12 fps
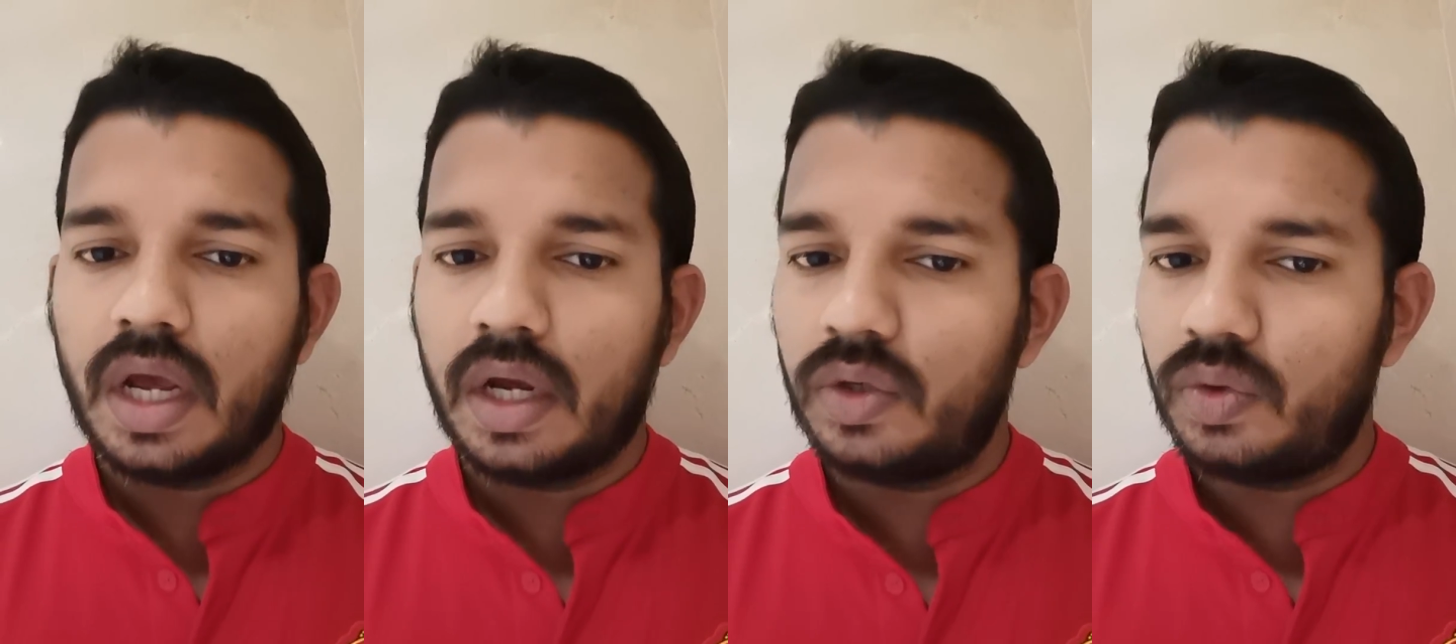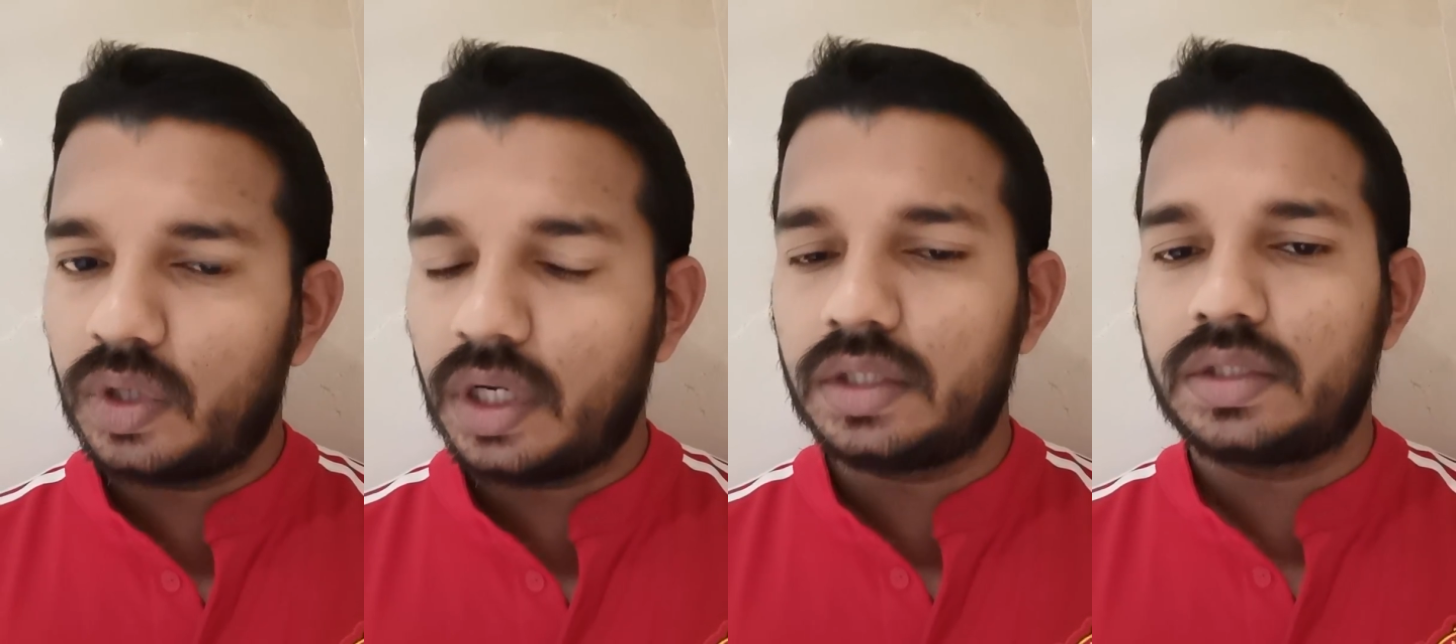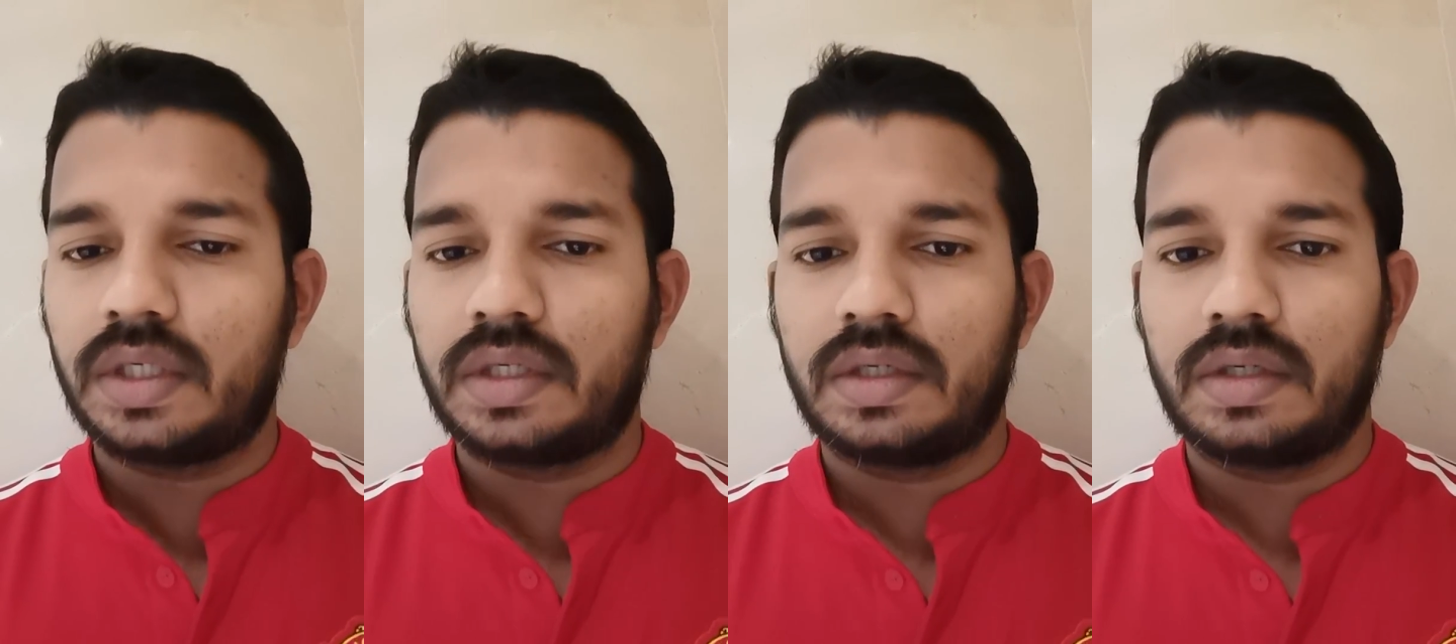and you can
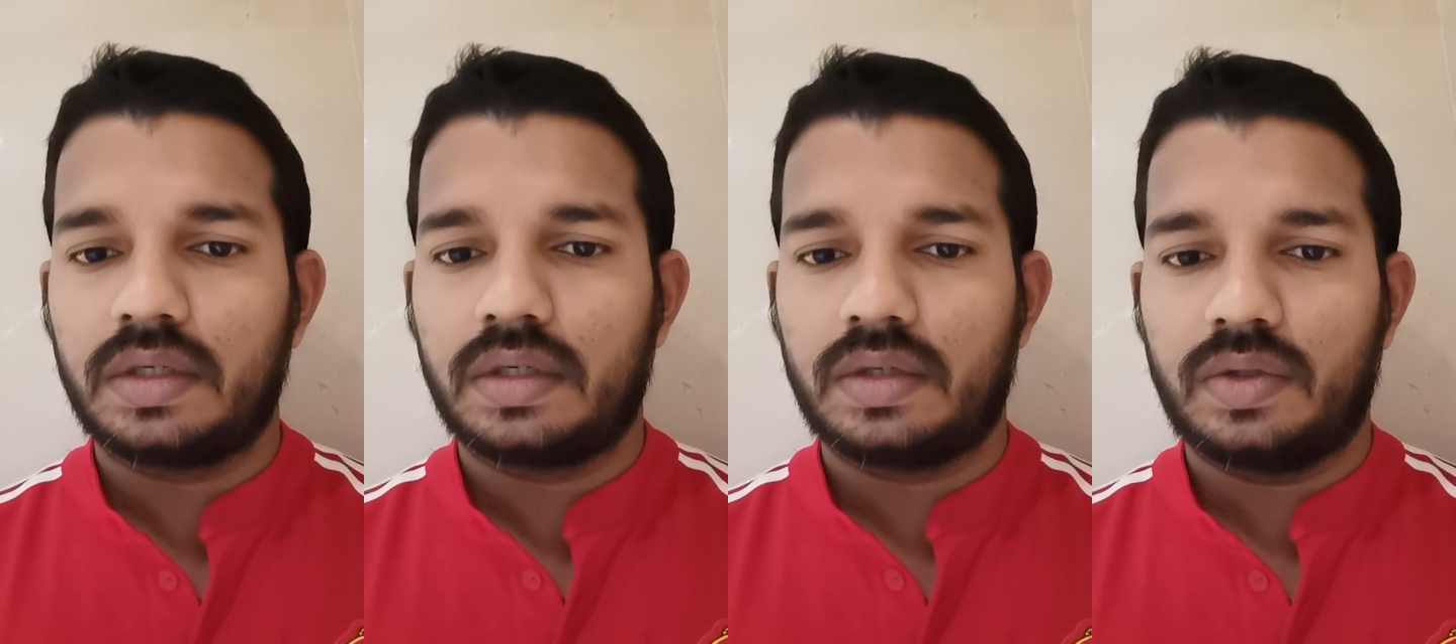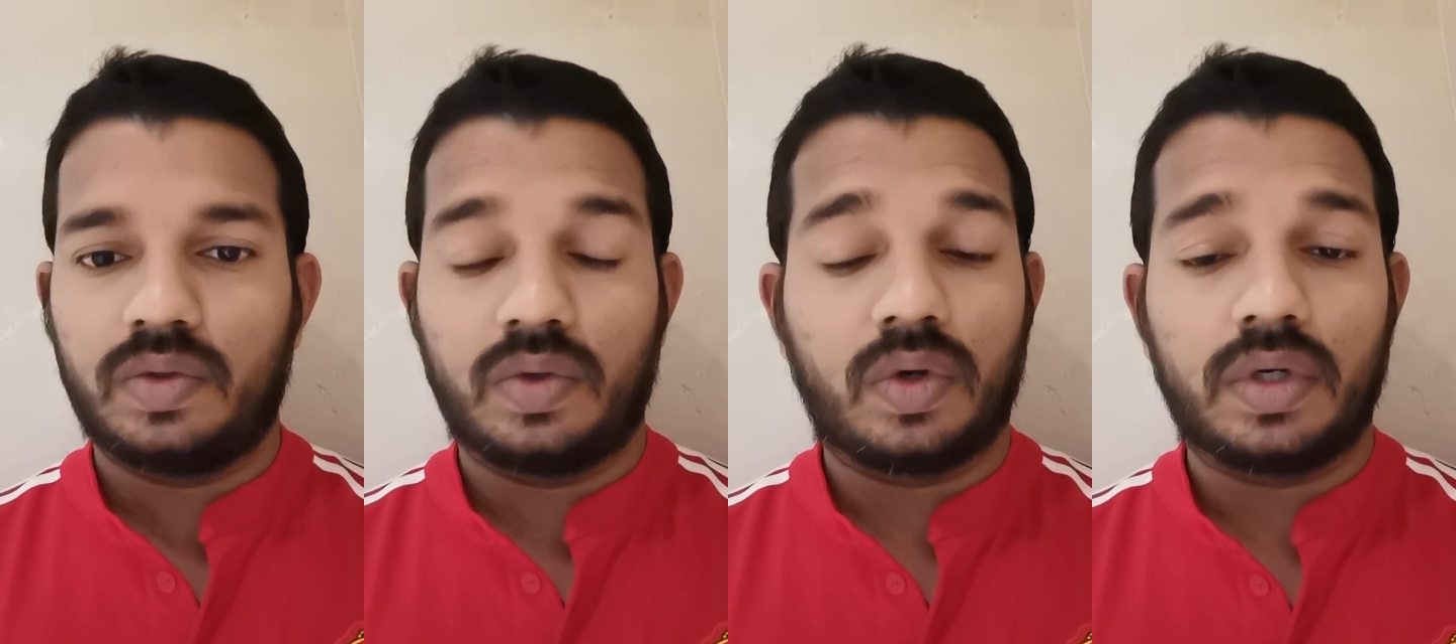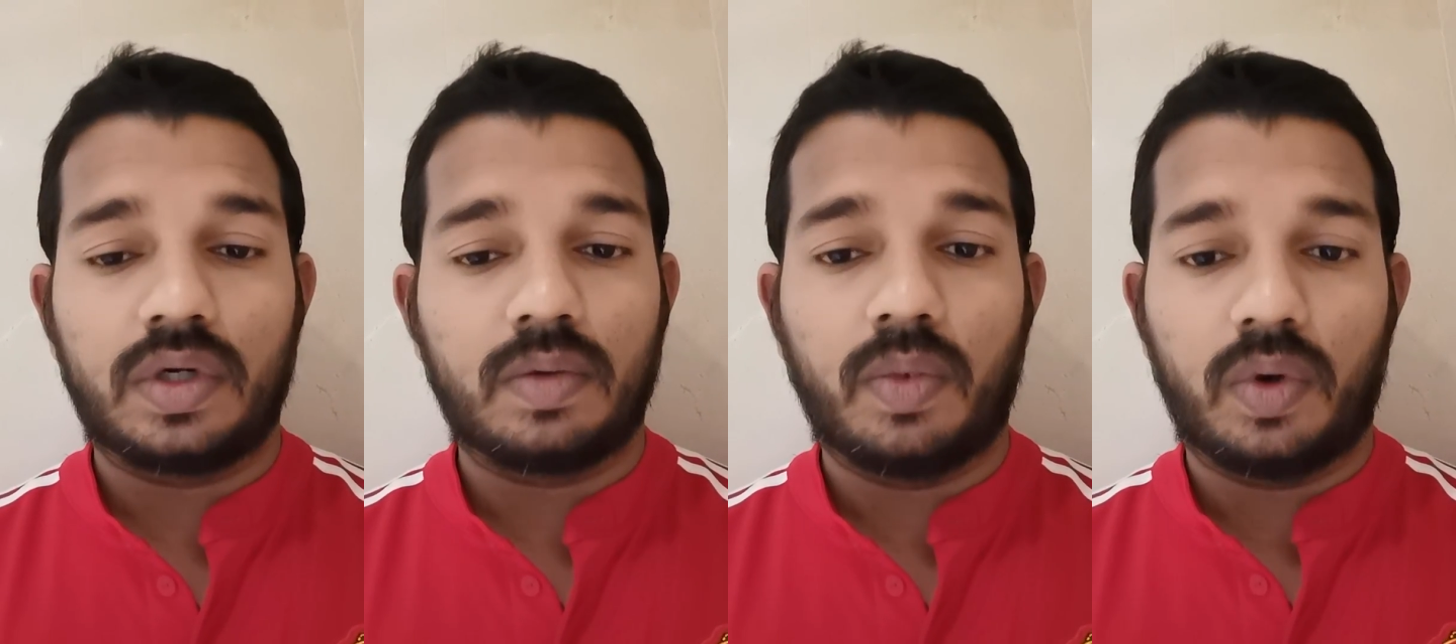check. You don't
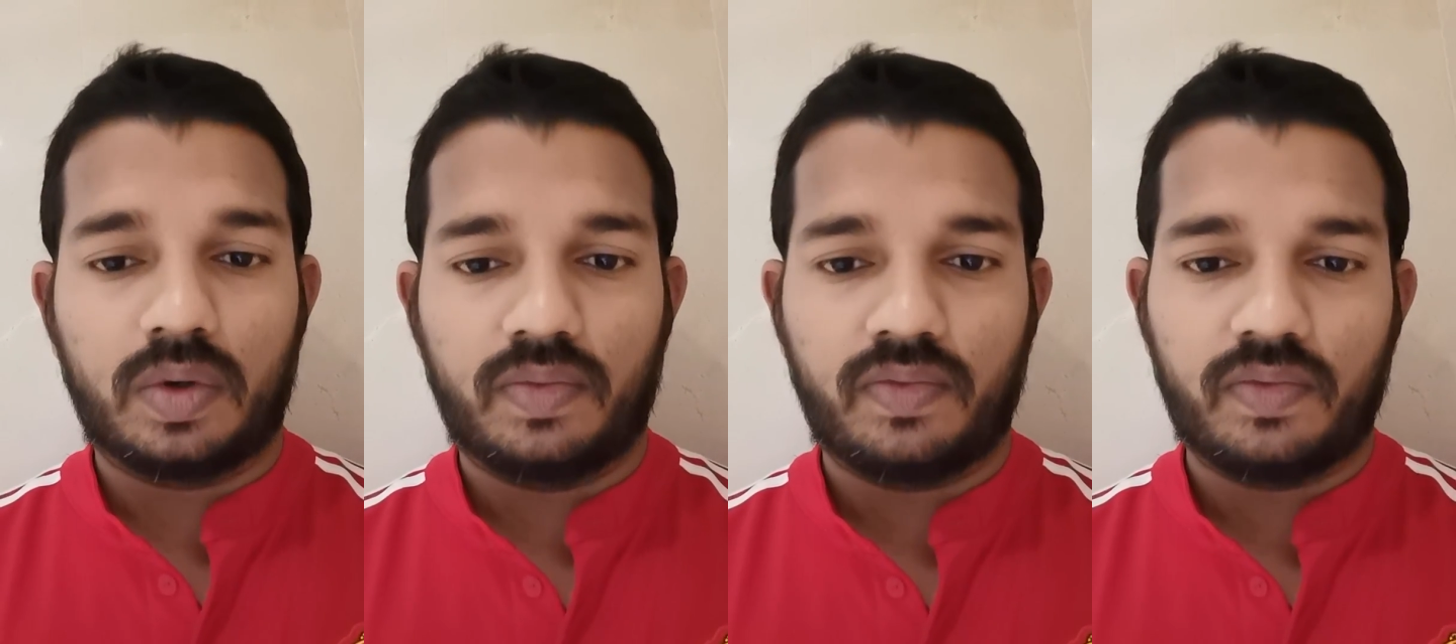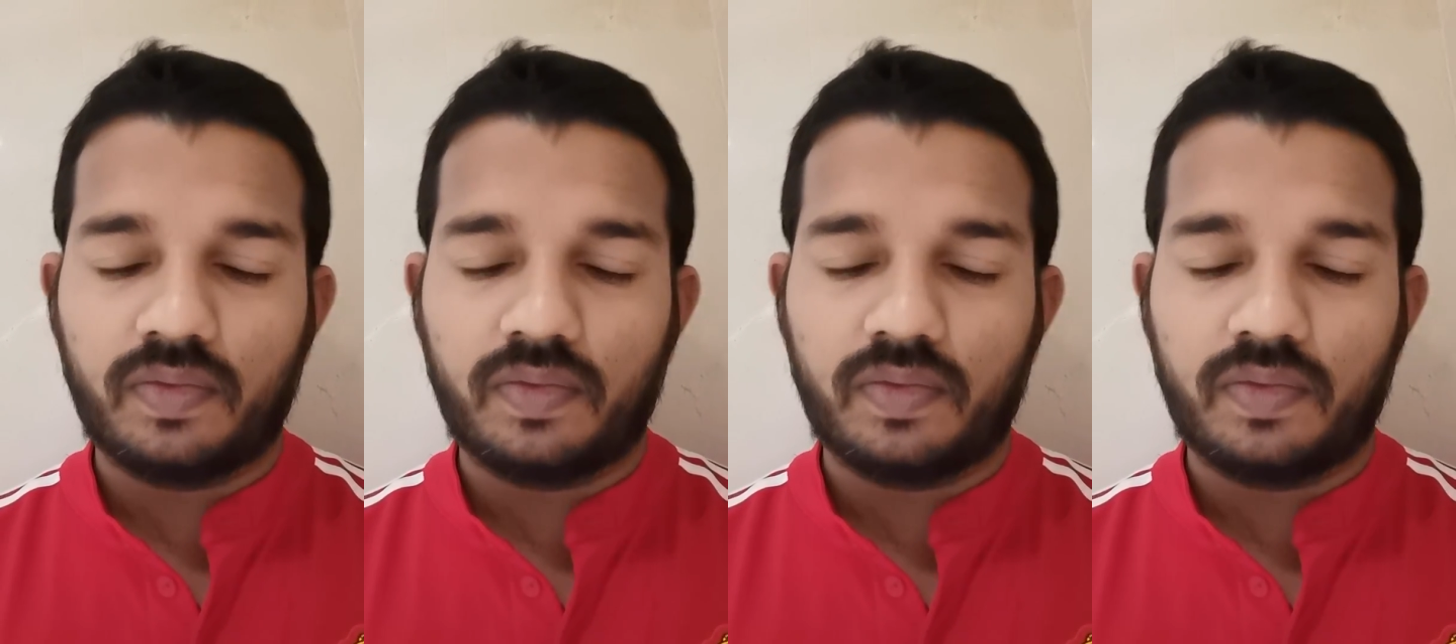need to book.